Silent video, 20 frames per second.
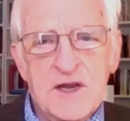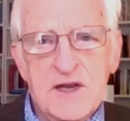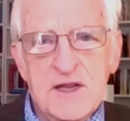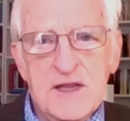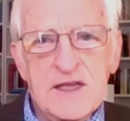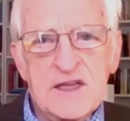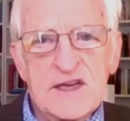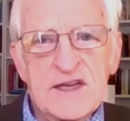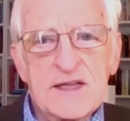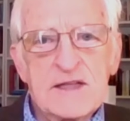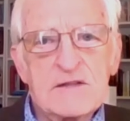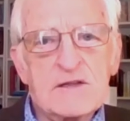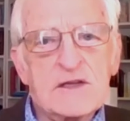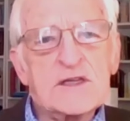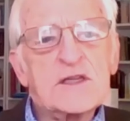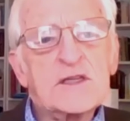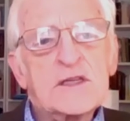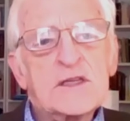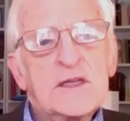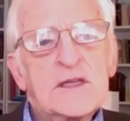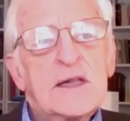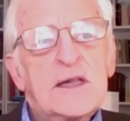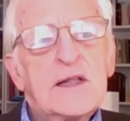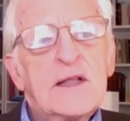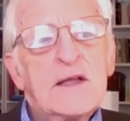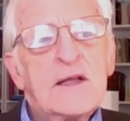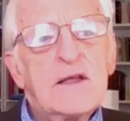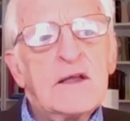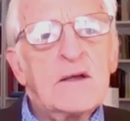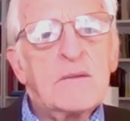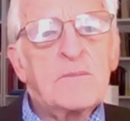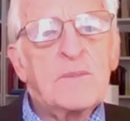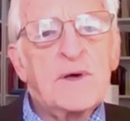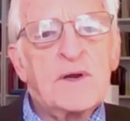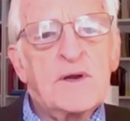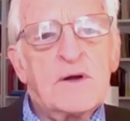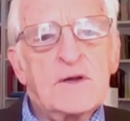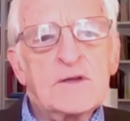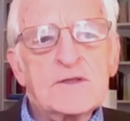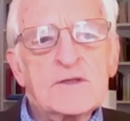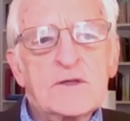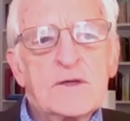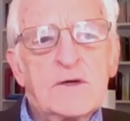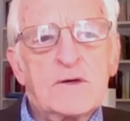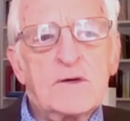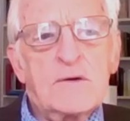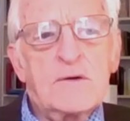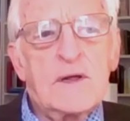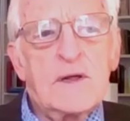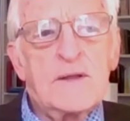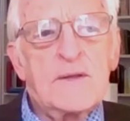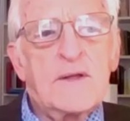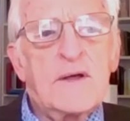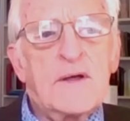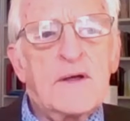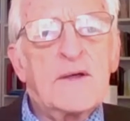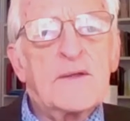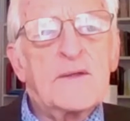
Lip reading: writing in English. But also,